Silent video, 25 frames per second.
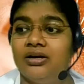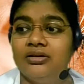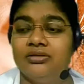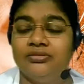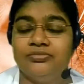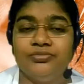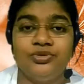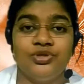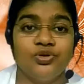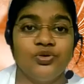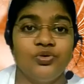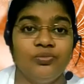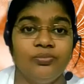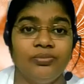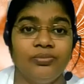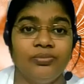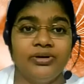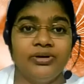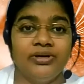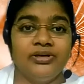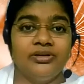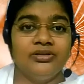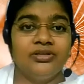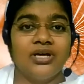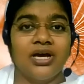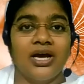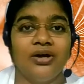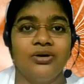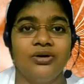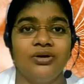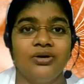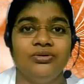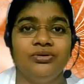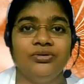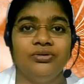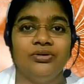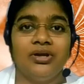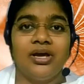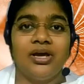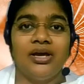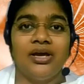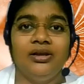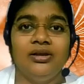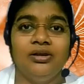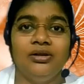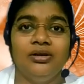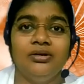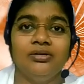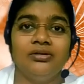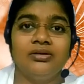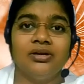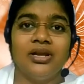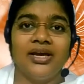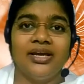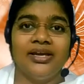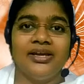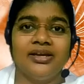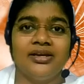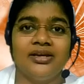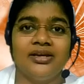took birth, how did I look like?